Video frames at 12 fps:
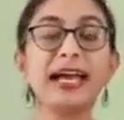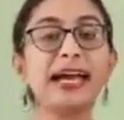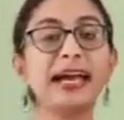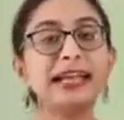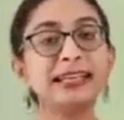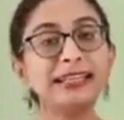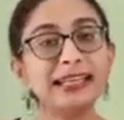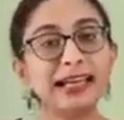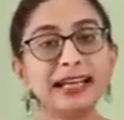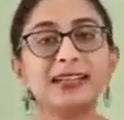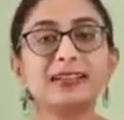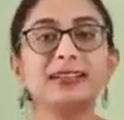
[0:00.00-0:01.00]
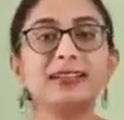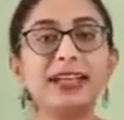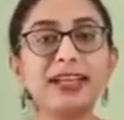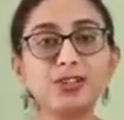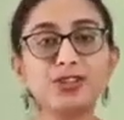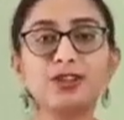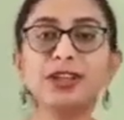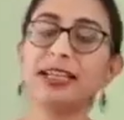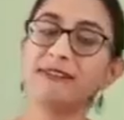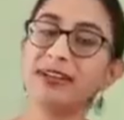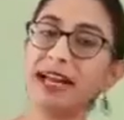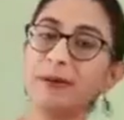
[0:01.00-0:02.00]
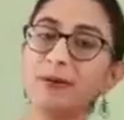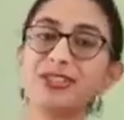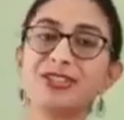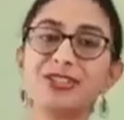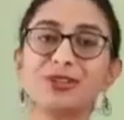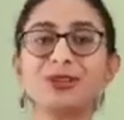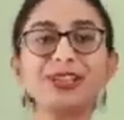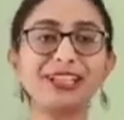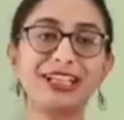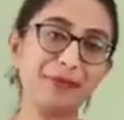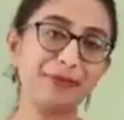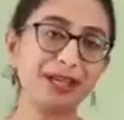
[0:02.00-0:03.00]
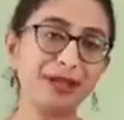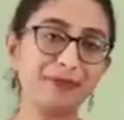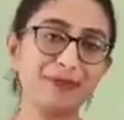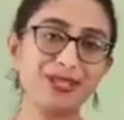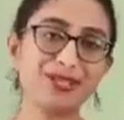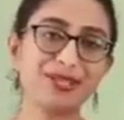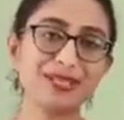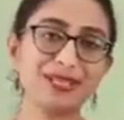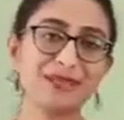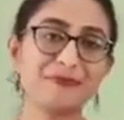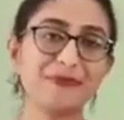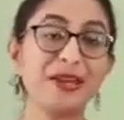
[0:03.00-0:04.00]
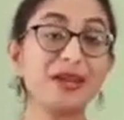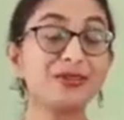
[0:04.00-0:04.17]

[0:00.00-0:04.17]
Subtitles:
and that insulin they will administer to the diabetic patients.